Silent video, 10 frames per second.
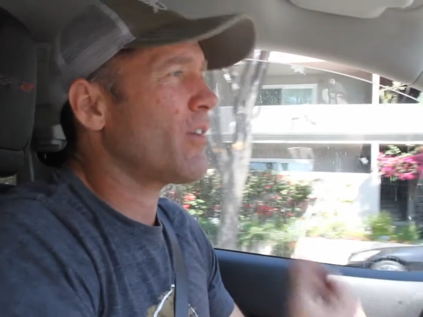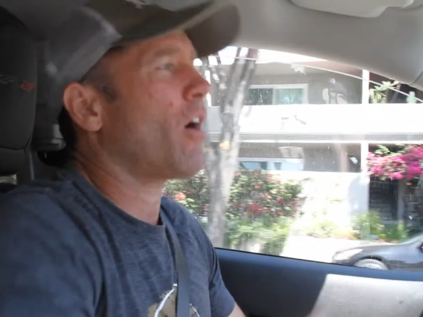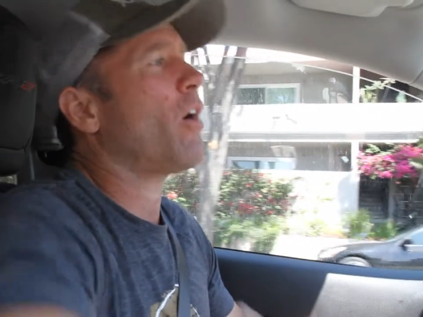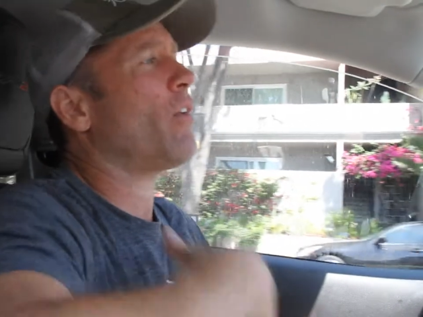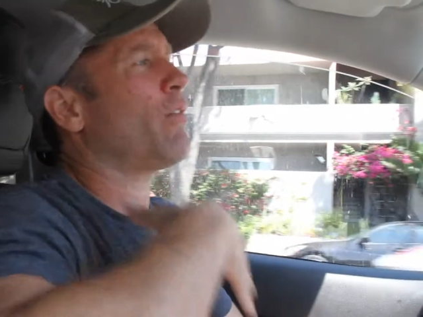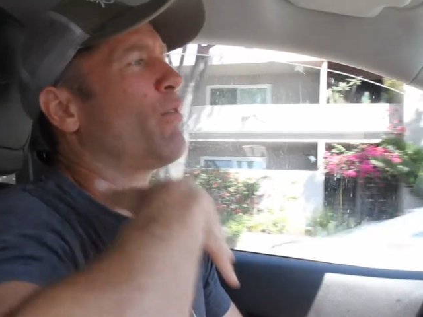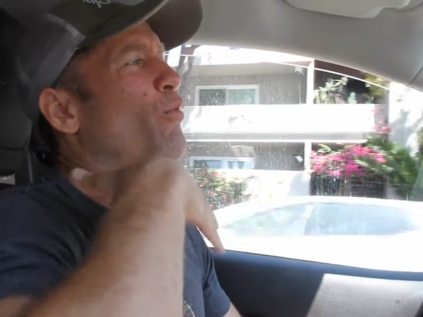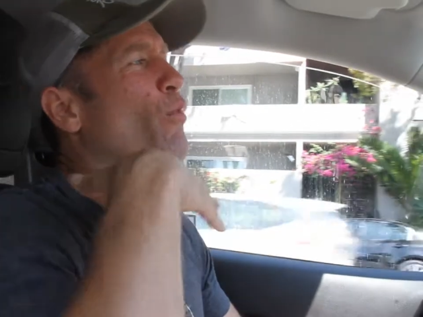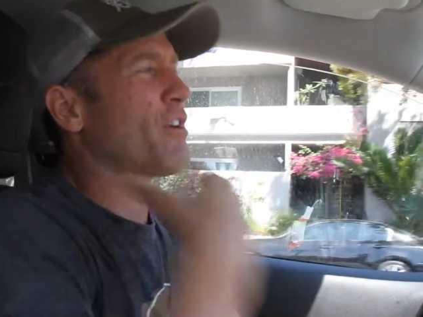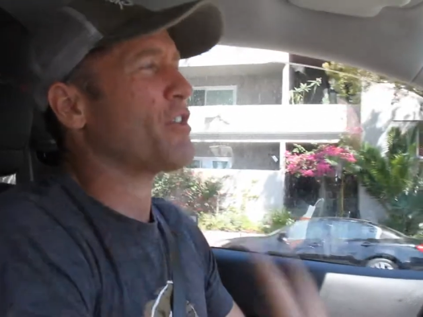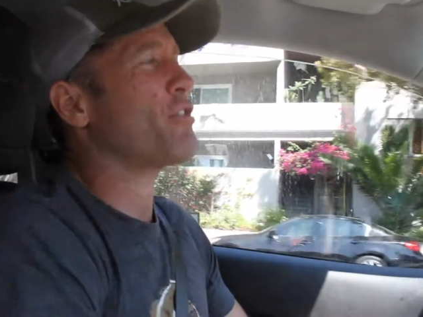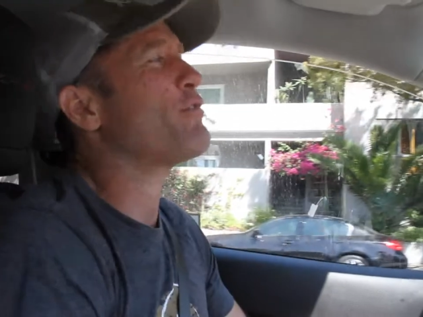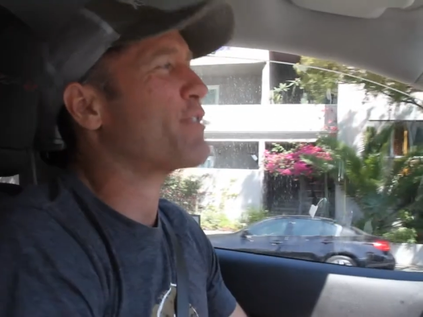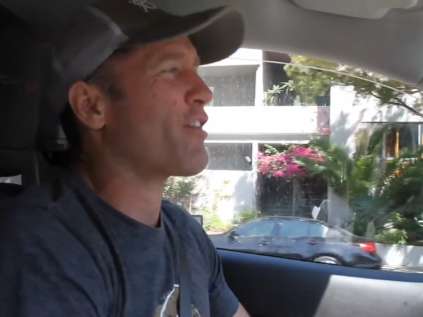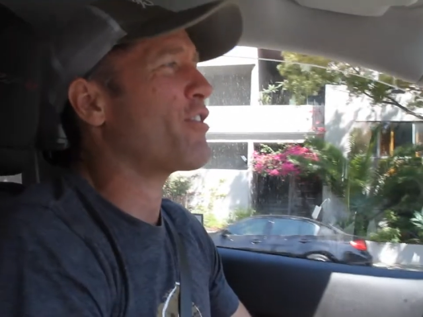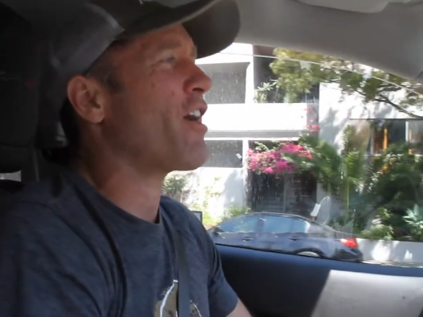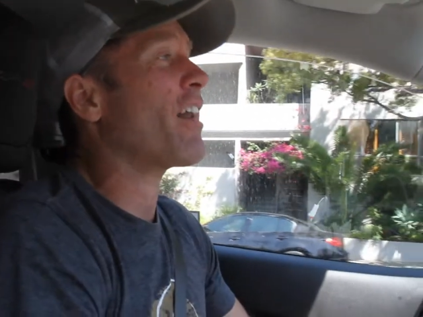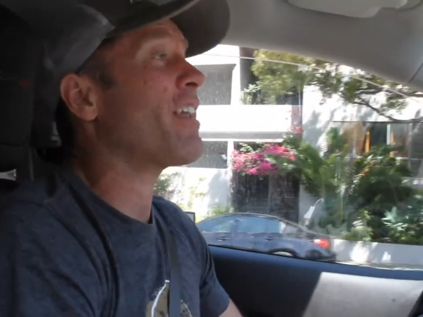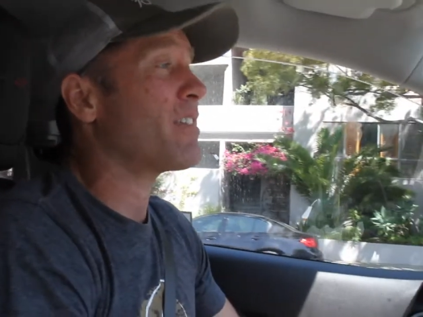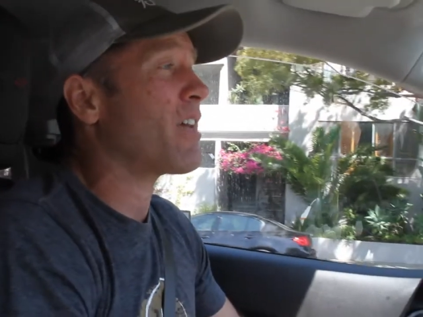y'all want to use that or
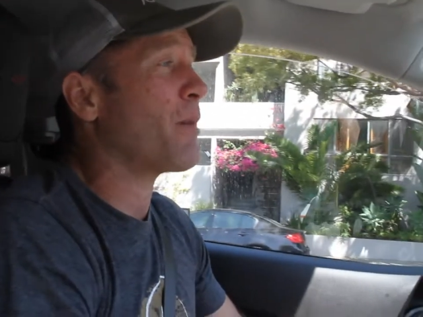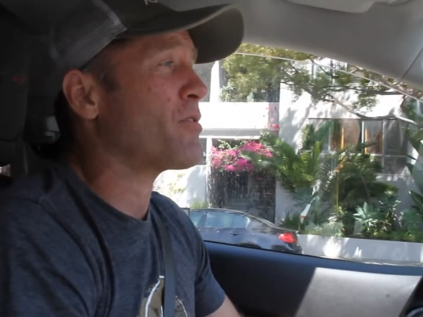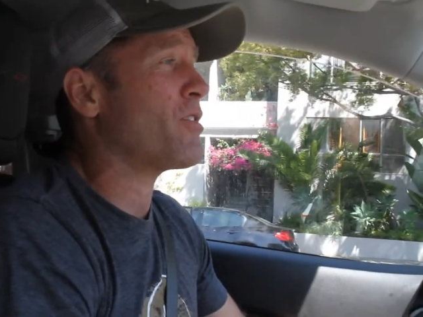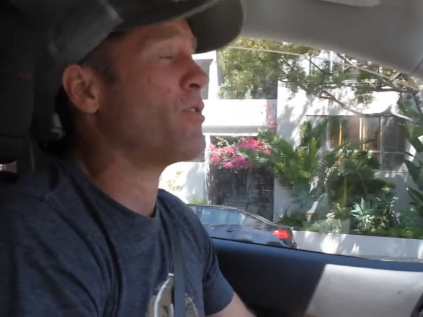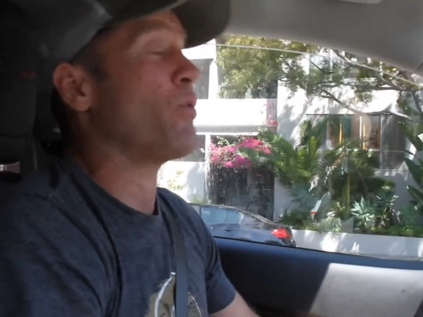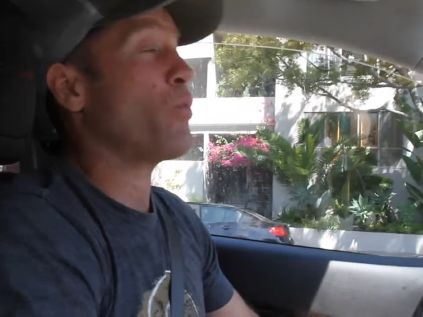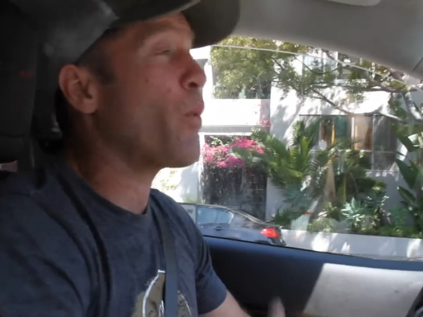not is up to you.